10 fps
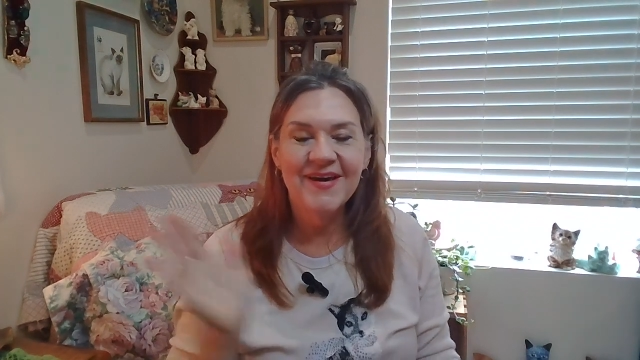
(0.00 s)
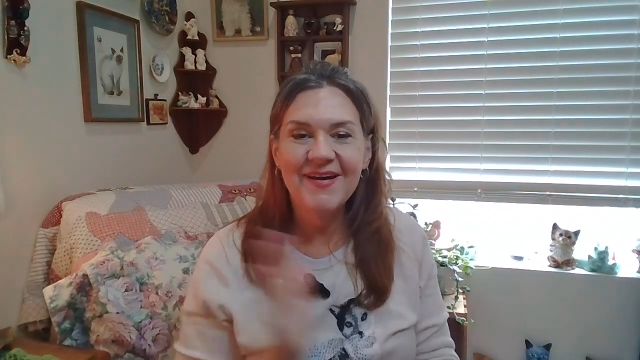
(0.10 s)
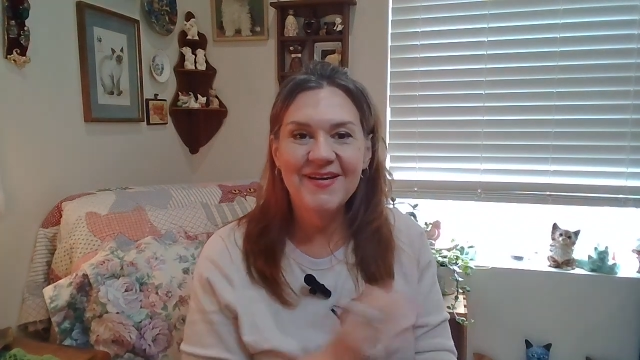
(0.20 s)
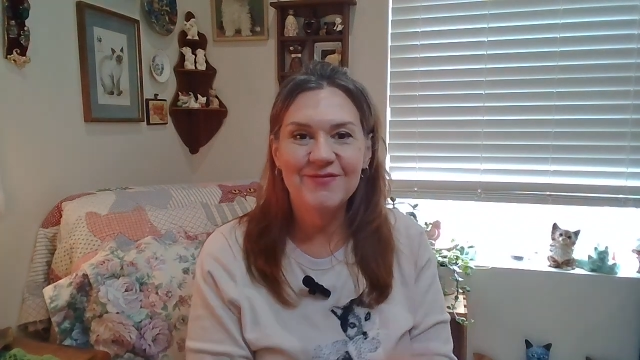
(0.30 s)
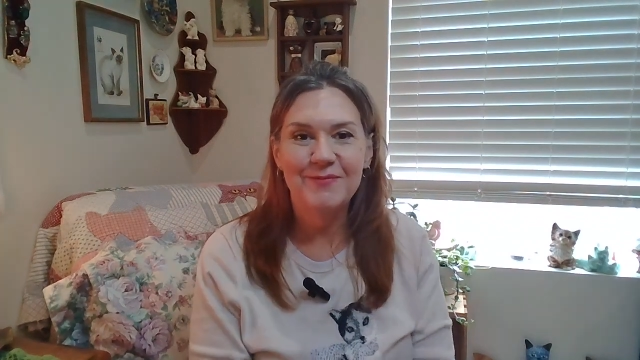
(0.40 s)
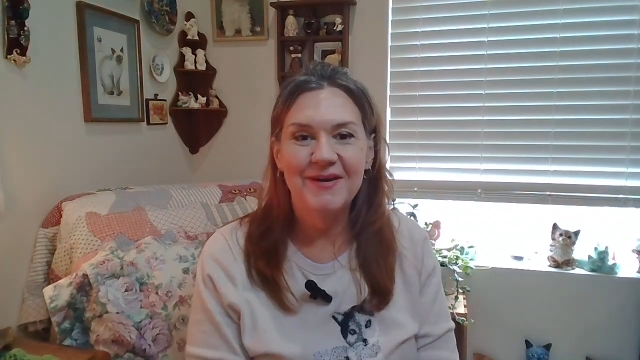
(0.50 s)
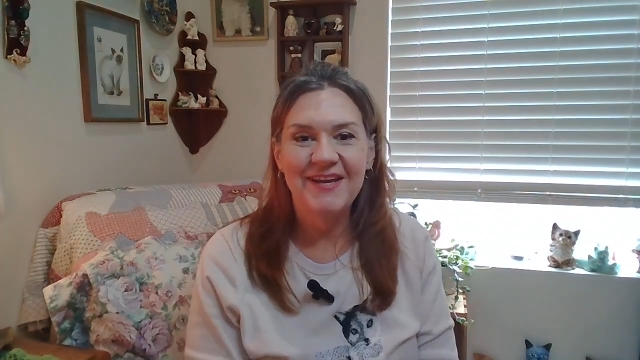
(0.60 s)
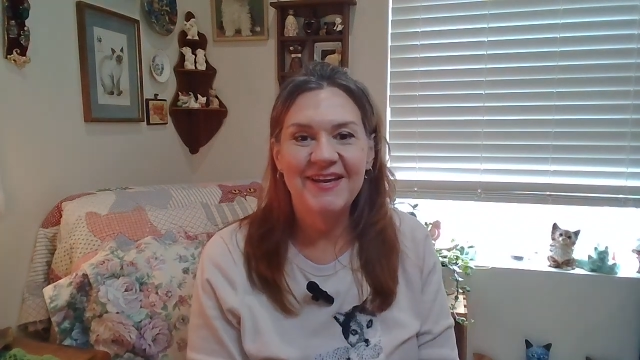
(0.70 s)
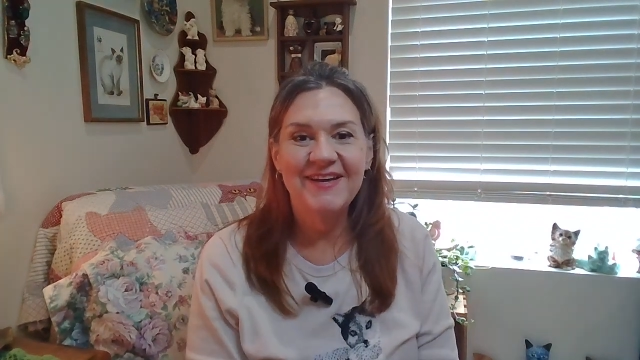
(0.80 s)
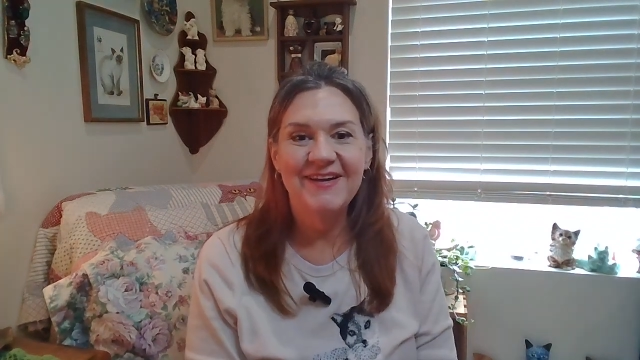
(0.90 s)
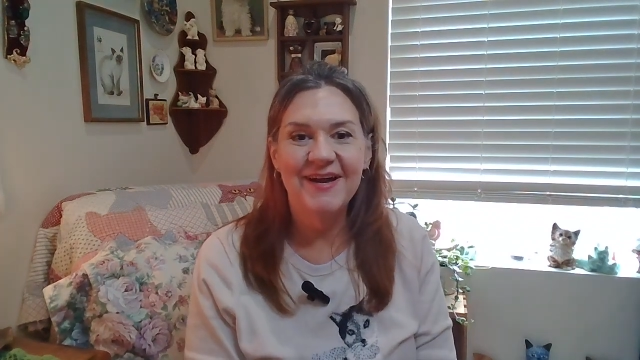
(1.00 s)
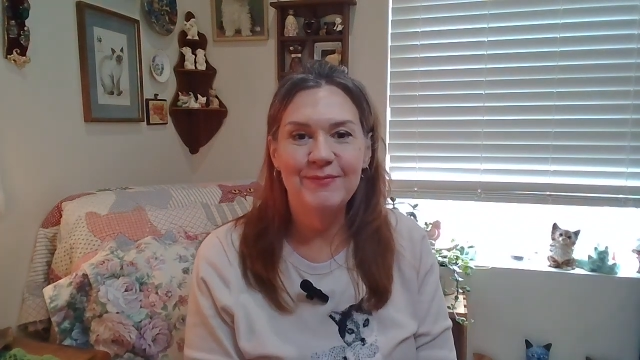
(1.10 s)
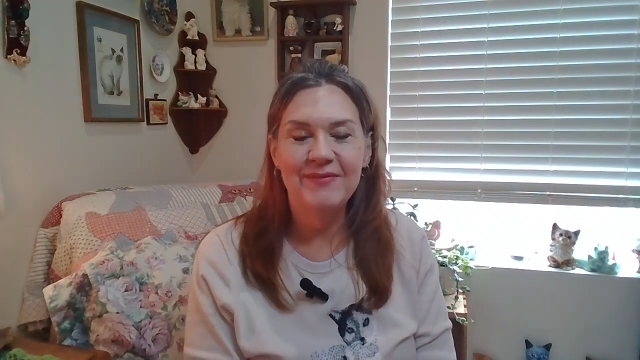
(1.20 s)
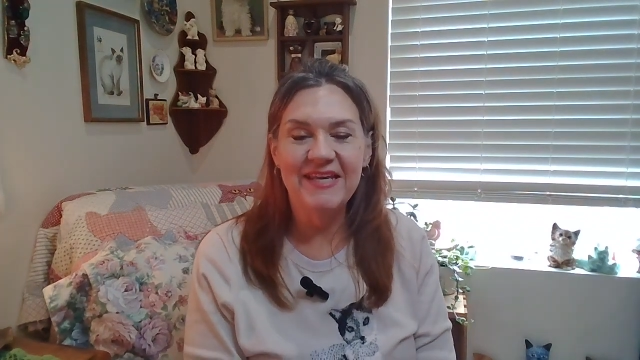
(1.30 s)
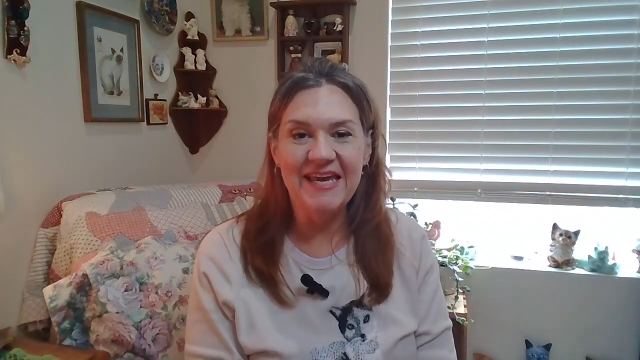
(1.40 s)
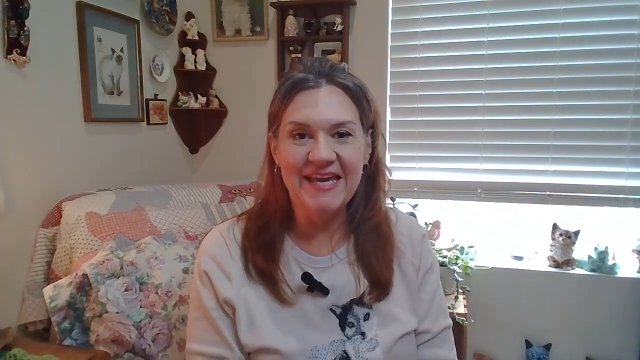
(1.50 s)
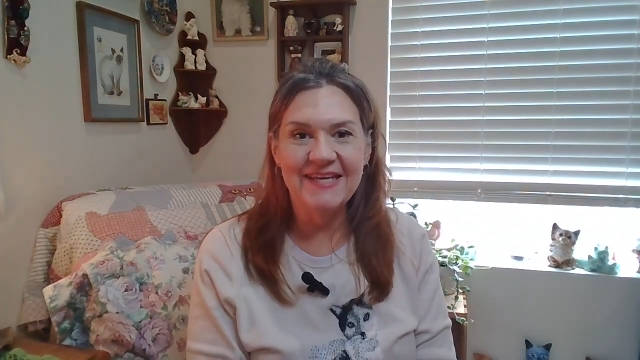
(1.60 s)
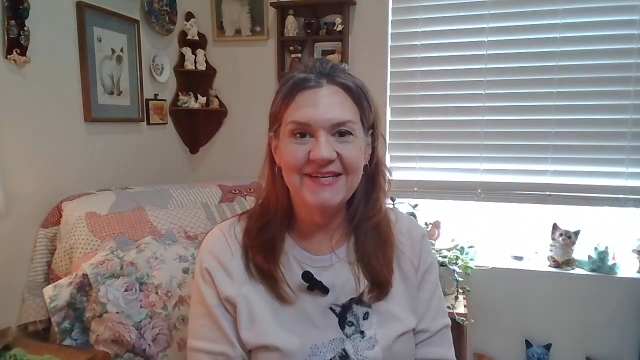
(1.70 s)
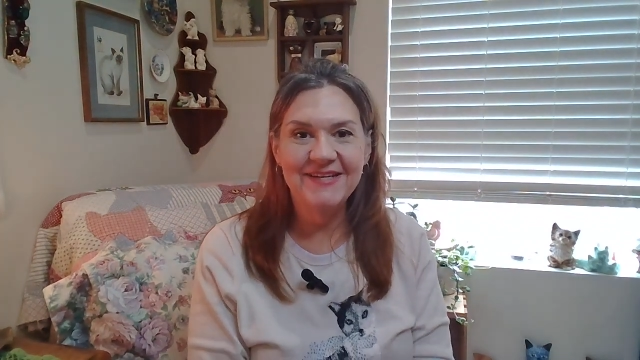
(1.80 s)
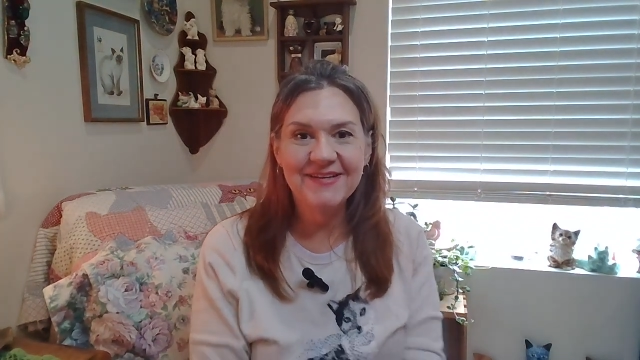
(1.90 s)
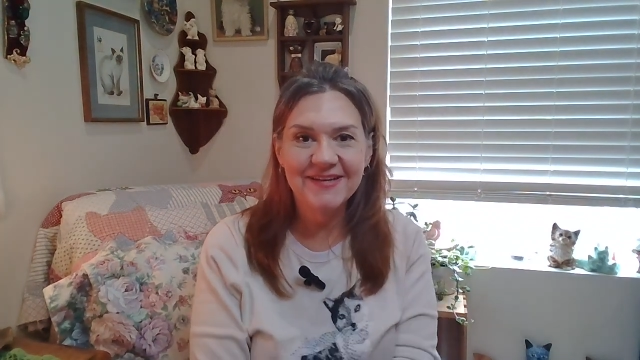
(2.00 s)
Hi everybody, I'm LeAnne